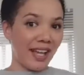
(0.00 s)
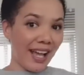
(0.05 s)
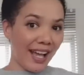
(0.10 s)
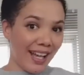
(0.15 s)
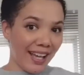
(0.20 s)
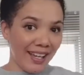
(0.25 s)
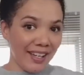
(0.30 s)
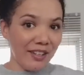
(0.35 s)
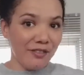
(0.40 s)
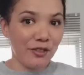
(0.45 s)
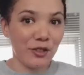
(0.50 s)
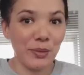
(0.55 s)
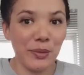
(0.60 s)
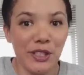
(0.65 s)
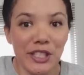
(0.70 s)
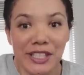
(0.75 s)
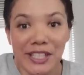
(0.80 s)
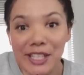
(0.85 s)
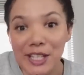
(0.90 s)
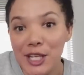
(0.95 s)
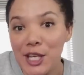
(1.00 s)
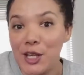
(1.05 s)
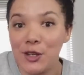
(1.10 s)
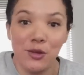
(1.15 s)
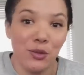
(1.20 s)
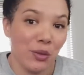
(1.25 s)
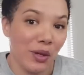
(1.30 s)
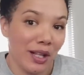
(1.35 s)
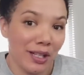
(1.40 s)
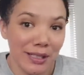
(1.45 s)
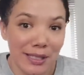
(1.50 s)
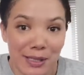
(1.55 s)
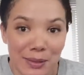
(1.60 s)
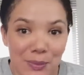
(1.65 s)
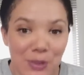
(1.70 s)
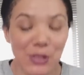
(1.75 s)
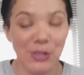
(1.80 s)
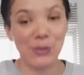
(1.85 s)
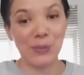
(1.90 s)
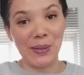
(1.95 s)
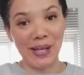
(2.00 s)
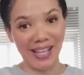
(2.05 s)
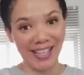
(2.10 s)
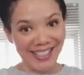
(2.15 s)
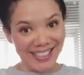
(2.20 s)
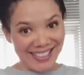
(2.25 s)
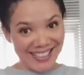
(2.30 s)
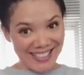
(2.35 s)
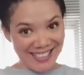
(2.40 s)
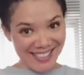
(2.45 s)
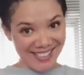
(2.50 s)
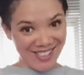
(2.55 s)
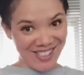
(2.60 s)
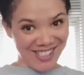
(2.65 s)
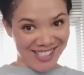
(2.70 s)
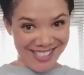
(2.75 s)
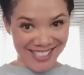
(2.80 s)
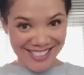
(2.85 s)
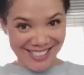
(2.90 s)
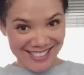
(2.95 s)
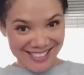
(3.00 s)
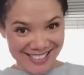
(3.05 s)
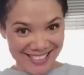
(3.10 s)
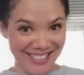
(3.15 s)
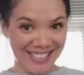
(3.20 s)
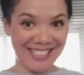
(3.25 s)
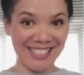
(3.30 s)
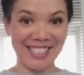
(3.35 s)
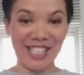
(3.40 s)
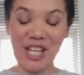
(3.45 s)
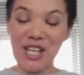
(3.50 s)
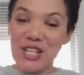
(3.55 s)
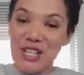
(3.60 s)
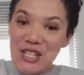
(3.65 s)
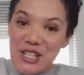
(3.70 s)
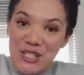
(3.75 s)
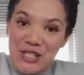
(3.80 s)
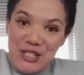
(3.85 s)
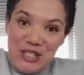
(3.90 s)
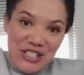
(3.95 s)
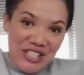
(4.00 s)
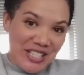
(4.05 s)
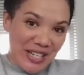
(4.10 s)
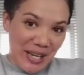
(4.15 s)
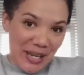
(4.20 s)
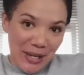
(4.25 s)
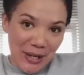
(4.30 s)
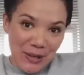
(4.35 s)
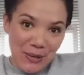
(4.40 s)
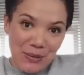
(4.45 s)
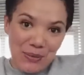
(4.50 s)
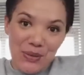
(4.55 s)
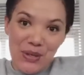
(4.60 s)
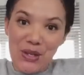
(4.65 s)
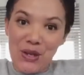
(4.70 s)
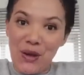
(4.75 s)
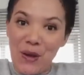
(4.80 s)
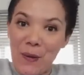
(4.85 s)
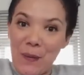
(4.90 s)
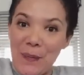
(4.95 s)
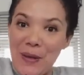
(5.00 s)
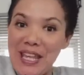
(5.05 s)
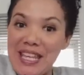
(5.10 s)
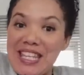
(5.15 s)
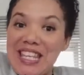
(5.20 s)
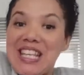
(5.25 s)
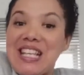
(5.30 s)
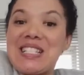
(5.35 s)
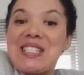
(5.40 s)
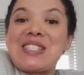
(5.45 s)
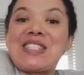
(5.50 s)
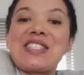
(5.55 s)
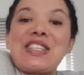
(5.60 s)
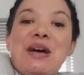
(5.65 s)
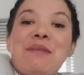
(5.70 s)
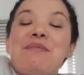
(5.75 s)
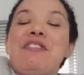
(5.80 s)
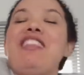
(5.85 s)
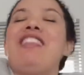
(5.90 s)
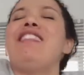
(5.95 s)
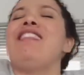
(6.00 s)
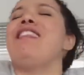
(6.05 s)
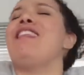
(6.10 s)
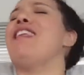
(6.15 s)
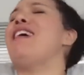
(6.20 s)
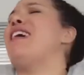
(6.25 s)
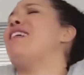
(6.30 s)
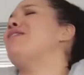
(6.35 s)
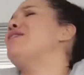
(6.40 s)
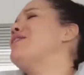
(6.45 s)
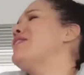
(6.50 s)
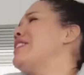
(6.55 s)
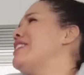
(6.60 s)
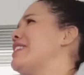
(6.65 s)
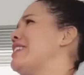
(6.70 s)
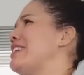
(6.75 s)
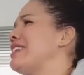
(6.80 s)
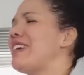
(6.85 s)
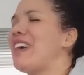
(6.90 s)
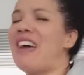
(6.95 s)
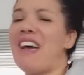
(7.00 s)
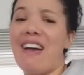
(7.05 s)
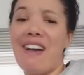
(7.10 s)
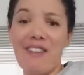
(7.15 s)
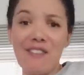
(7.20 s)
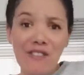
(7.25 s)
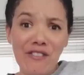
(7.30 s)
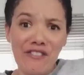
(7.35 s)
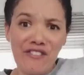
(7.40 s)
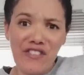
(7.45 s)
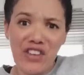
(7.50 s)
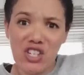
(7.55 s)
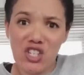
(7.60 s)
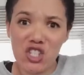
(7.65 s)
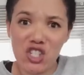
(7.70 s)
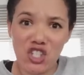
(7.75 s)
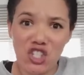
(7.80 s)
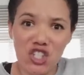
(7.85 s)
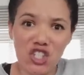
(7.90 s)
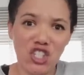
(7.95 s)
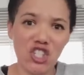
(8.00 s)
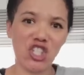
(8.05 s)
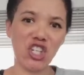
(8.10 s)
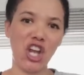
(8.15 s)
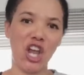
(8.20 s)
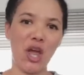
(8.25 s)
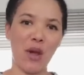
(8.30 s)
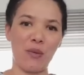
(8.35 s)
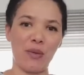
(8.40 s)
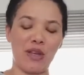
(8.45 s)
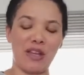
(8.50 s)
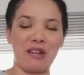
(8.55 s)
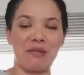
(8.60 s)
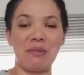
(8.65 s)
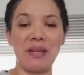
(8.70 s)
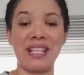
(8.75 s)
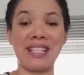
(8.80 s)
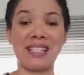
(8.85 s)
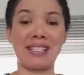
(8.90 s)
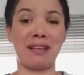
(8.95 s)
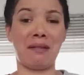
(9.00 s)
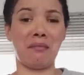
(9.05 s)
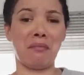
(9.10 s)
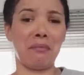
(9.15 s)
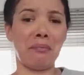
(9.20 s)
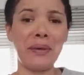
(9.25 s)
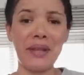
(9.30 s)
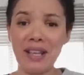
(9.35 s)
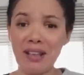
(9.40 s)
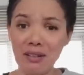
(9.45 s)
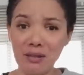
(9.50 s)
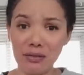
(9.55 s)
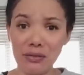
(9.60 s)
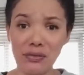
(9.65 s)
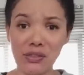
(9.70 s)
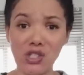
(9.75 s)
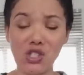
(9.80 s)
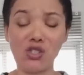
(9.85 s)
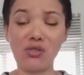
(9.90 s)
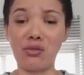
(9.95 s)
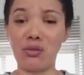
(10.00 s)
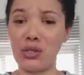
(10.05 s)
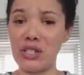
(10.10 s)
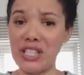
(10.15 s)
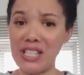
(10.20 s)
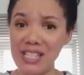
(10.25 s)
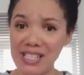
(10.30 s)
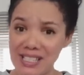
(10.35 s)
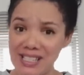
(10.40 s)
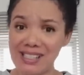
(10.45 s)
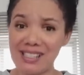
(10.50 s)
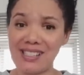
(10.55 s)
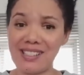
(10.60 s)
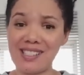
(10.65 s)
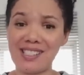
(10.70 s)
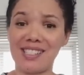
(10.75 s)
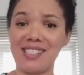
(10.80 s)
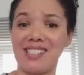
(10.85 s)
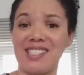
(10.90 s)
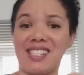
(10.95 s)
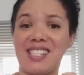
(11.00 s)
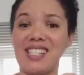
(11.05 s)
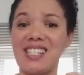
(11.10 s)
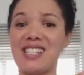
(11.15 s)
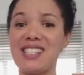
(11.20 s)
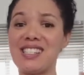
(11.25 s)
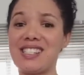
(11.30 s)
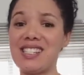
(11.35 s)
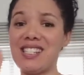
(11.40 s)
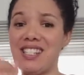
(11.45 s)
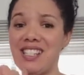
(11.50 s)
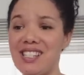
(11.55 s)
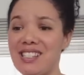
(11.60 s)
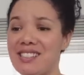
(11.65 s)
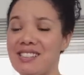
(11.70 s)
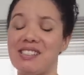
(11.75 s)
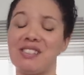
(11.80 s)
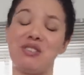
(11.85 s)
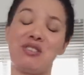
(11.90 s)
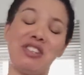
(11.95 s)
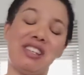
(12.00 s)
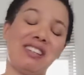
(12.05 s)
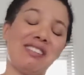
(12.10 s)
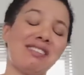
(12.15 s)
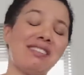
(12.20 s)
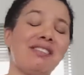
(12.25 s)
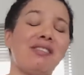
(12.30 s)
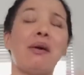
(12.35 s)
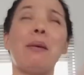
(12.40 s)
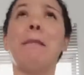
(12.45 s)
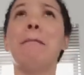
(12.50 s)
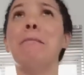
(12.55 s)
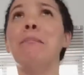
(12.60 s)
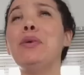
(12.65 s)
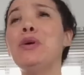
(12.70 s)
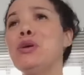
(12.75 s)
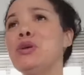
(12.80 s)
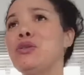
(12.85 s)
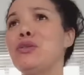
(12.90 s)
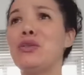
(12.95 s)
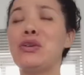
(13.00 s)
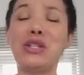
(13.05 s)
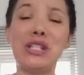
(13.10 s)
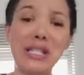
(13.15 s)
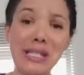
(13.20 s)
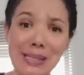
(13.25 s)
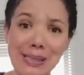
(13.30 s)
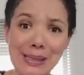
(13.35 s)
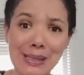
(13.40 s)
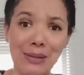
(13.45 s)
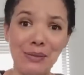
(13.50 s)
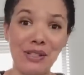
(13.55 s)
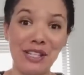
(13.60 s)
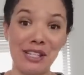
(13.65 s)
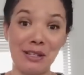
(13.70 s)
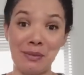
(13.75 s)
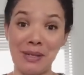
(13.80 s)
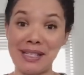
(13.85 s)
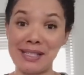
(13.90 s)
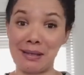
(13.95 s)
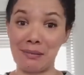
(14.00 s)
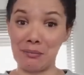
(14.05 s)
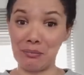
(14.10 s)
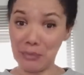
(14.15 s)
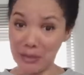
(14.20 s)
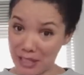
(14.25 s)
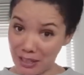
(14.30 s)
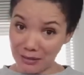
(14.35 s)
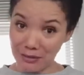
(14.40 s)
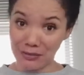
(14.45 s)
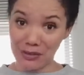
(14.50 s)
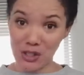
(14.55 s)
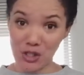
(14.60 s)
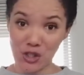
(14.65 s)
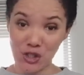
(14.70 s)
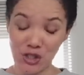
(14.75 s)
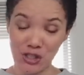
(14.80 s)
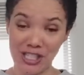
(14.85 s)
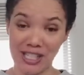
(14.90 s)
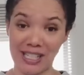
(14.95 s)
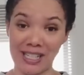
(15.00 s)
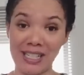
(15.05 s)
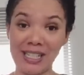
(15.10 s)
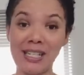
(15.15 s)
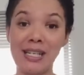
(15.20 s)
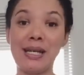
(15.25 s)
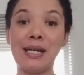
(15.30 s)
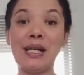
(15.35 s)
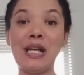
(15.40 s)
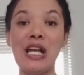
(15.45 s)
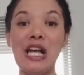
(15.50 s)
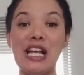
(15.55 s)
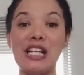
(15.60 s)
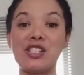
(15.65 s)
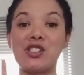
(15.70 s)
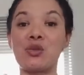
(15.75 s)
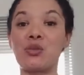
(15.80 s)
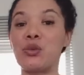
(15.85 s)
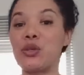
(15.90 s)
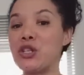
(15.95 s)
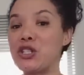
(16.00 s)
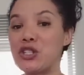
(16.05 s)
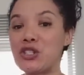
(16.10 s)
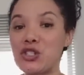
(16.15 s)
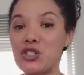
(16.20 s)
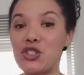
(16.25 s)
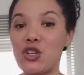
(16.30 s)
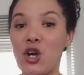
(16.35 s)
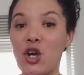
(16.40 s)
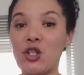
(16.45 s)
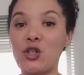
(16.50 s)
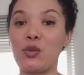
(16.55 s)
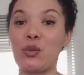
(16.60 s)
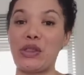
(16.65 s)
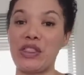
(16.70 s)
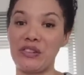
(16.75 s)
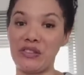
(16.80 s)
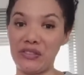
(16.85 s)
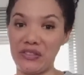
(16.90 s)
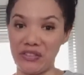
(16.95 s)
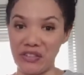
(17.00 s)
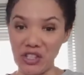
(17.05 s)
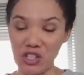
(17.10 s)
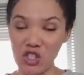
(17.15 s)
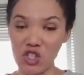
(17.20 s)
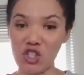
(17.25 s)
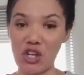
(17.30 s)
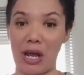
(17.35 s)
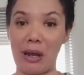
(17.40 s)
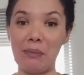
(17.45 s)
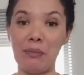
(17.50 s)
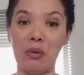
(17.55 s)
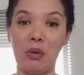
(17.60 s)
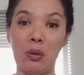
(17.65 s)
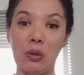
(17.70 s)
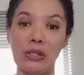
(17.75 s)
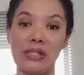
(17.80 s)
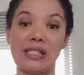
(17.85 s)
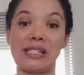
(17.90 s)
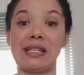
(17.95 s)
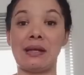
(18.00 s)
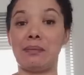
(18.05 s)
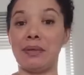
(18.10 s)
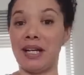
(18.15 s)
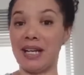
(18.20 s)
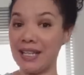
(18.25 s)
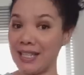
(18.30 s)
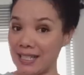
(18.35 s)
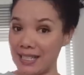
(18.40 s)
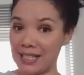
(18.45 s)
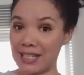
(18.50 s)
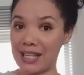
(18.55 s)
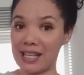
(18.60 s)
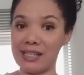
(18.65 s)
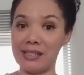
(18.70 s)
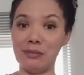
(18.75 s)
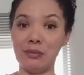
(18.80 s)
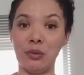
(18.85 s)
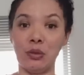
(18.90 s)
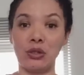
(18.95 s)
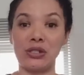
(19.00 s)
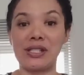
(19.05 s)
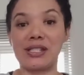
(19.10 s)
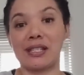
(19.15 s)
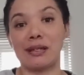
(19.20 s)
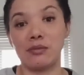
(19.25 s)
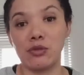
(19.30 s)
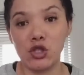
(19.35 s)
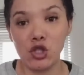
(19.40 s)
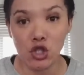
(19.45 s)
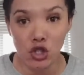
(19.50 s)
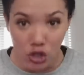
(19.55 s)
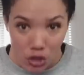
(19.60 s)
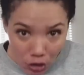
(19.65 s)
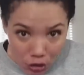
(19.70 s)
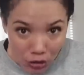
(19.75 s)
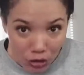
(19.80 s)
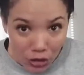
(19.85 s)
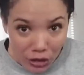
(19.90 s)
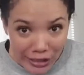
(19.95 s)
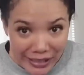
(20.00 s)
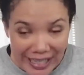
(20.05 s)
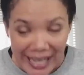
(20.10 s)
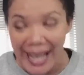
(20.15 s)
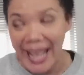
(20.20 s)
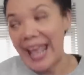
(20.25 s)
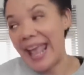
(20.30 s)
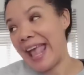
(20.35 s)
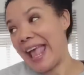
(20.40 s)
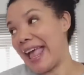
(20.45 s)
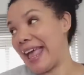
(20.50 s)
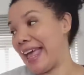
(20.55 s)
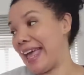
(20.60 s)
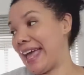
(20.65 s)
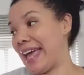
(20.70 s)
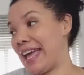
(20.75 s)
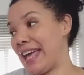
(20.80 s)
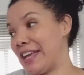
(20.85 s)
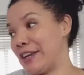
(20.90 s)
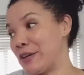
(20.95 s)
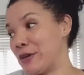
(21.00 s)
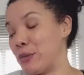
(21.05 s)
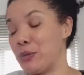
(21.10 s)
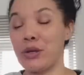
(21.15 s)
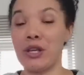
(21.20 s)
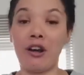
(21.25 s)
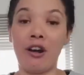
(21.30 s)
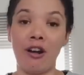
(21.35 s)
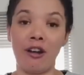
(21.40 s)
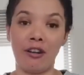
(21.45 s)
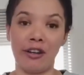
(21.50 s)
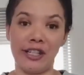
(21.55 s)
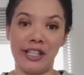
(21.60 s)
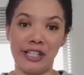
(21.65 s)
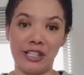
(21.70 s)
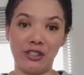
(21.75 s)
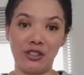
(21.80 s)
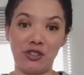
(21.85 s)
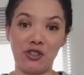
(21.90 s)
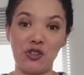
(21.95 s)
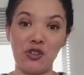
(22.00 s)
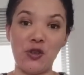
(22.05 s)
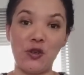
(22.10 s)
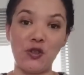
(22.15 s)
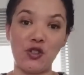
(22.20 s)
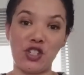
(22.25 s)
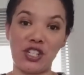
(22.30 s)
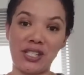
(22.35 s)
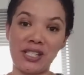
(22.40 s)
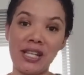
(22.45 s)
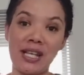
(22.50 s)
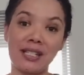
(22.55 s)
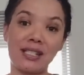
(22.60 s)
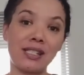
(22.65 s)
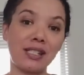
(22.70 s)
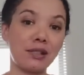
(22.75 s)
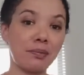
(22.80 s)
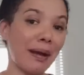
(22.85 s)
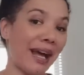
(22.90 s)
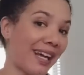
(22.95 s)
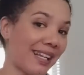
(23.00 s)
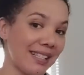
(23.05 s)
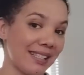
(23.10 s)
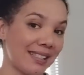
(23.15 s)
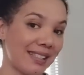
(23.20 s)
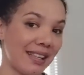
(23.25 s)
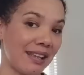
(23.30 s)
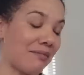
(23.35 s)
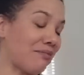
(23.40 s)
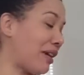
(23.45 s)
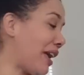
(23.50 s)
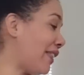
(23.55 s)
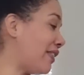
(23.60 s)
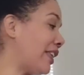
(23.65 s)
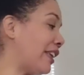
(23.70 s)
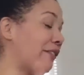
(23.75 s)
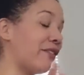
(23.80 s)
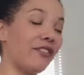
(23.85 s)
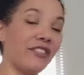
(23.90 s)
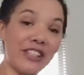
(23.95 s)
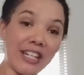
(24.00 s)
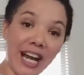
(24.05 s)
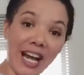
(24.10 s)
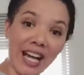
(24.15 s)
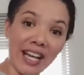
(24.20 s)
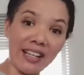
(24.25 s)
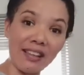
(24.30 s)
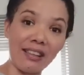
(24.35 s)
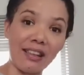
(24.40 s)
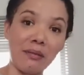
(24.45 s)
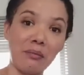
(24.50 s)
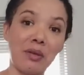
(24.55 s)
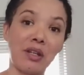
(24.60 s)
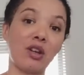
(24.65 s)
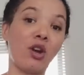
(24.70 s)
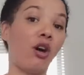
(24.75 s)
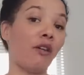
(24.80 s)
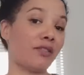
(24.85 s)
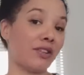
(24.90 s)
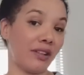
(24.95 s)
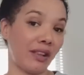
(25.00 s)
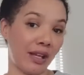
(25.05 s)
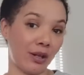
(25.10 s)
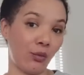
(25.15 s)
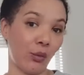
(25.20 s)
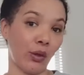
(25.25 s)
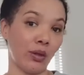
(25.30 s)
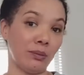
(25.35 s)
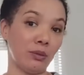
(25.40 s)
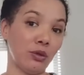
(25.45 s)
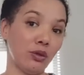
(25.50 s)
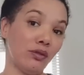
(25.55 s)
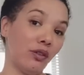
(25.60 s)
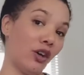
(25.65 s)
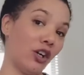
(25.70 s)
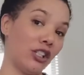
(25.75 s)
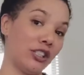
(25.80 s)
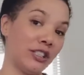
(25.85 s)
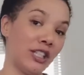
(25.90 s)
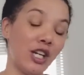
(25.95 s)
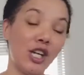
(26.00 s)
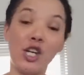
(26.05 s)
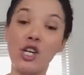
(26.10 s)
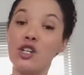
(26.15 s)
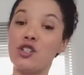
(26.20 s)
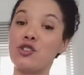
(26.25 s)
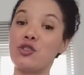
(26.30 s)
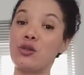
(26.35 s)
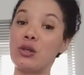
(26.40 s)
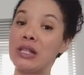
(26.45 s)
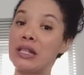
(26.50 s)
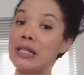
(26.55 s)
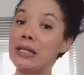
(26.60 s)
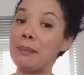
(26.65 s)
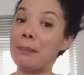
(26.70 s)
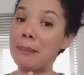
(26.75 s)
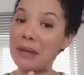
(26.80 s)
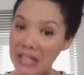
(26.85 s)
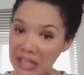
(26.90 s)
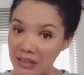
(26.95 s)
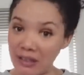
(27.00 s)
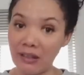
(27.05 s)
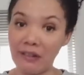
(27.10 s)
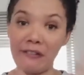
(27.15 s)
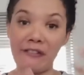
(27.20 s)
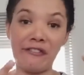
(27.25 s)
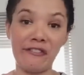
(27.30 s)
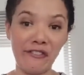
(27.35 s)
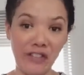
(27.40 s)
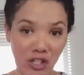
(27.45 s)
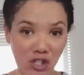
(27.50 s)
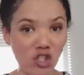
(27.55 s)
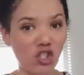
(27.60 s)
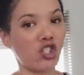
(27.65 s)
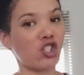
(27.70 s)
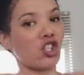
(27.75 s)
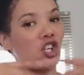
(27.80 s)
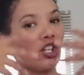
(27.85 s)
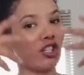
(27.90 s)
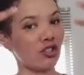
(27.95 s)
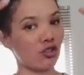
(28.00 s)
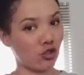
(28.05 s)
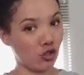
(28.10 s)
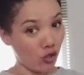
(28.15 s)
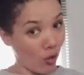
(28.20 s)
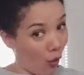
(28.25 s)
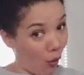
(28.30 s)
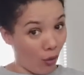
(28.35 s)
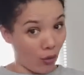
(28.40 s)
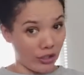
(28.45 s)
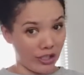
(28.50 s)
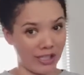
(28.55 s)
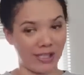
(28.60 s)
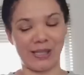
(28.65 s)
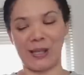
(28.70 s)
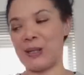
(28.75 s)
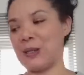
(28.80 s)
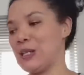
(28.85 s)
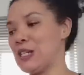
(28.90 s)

Hi everybody, and welcome to my kitchen. Today we are making some lovely fish. We're gonna make some pickled fish for Easter, since it is Easter, to get us in the mood for Easter. We're gonna make some pickled fish today. And so we're gonna start with the fish. I bought some hake and I bought some snook, and we are going to just spice them and then fry them, and after that we'll move on to the pickled fish sauce.